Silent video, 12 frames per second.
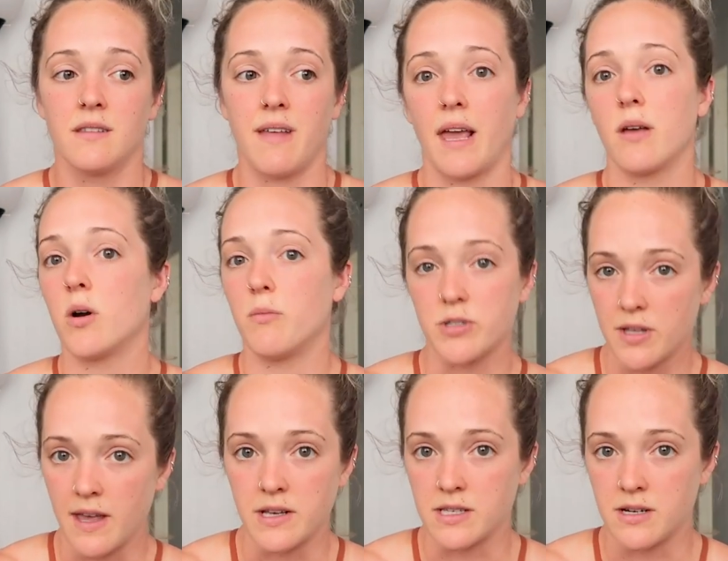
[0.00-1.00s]
like almost
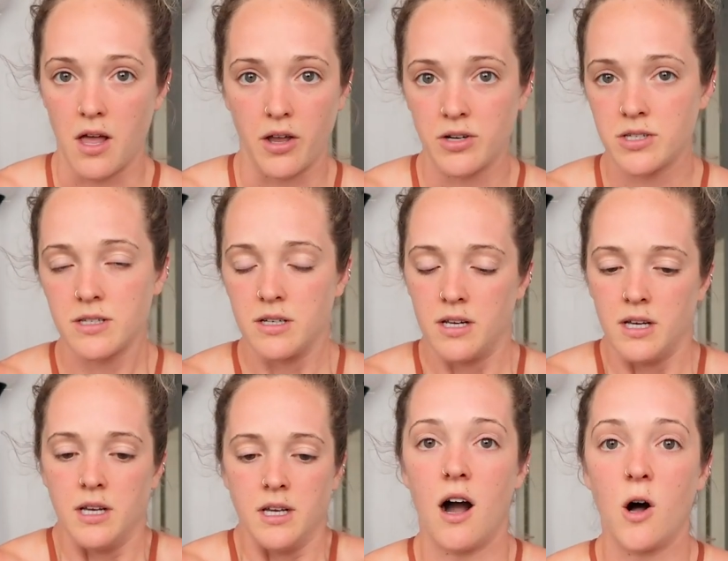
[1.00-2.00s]
$1,000,
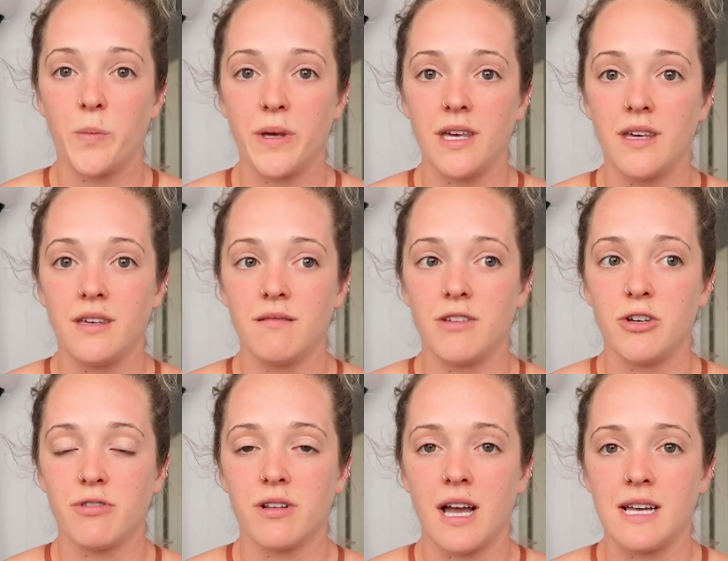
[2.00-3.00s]
I'll be
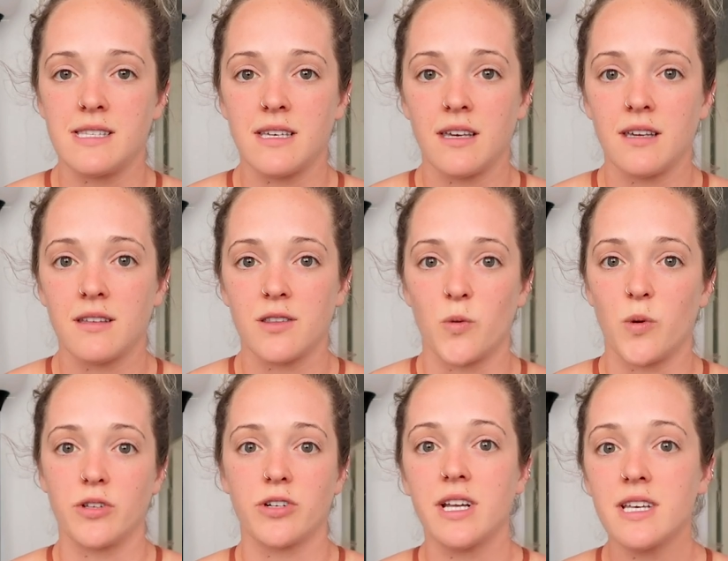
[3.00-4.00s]
utilizing the
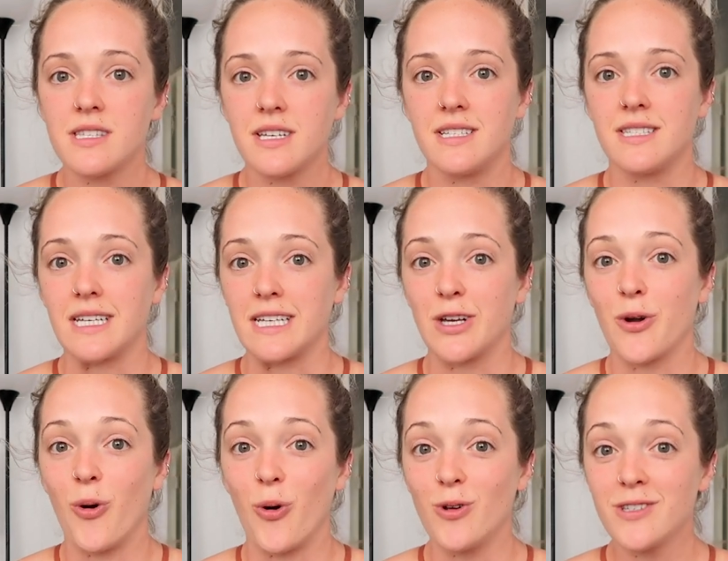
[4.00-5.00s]
wilderness and digging
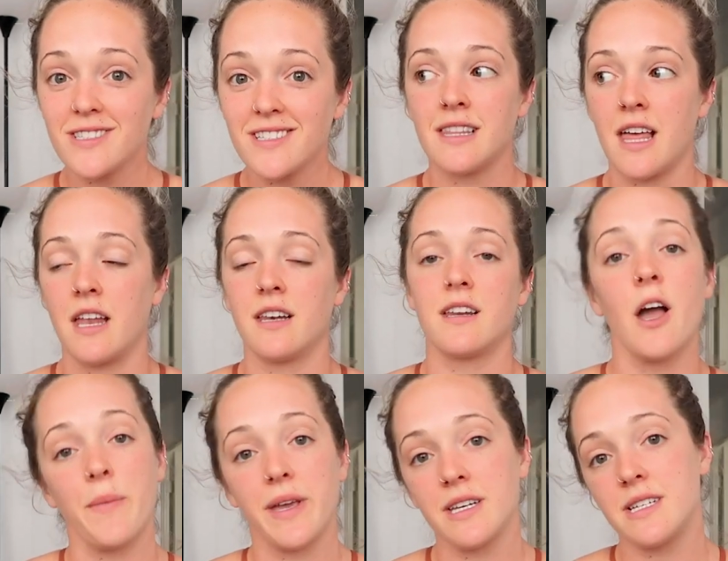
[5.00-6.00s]
holes, then
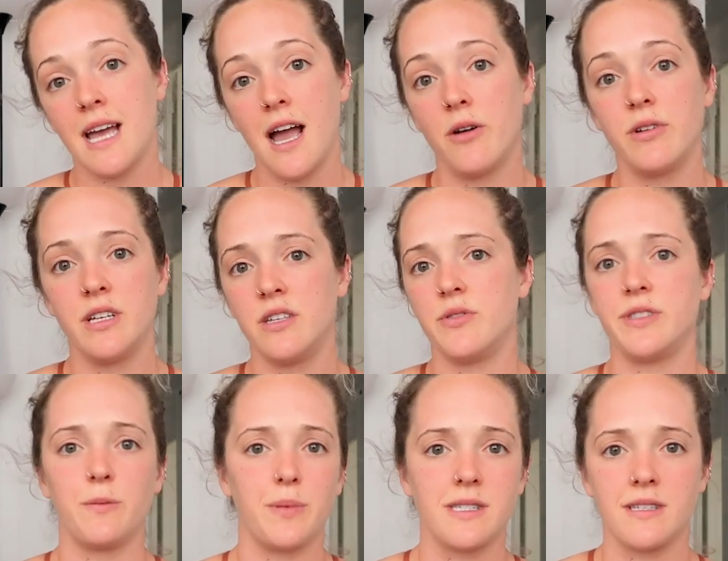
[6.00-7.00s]
coming into town and
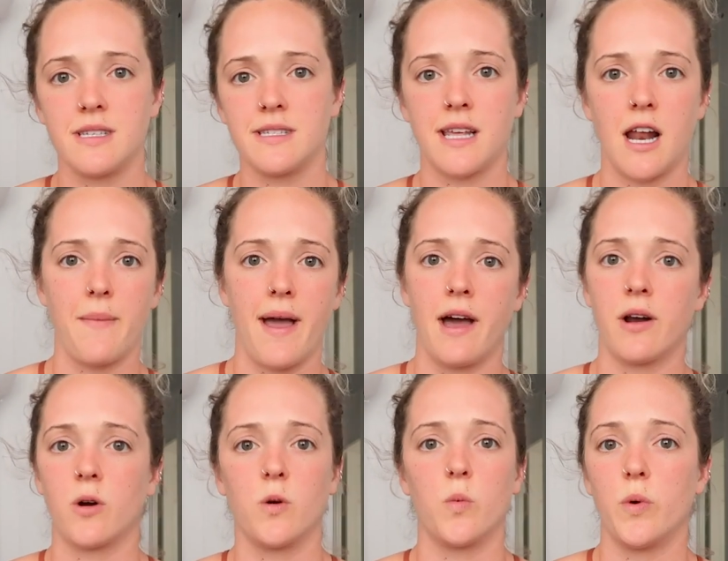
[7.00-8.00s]
using businesses that I'm
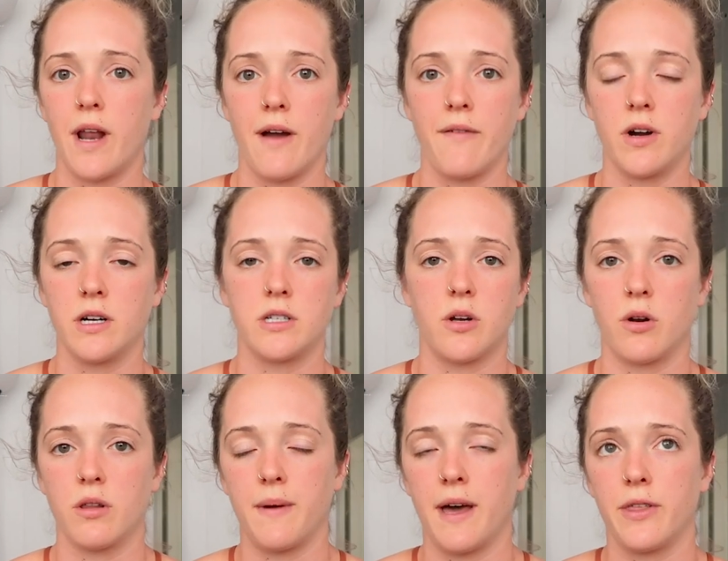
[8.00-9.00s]
at or whatever to go
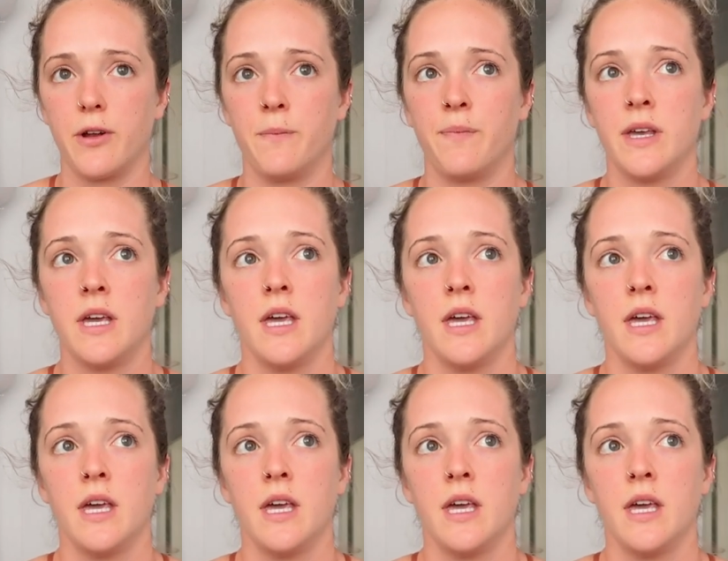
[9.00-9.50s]
to the bathroom.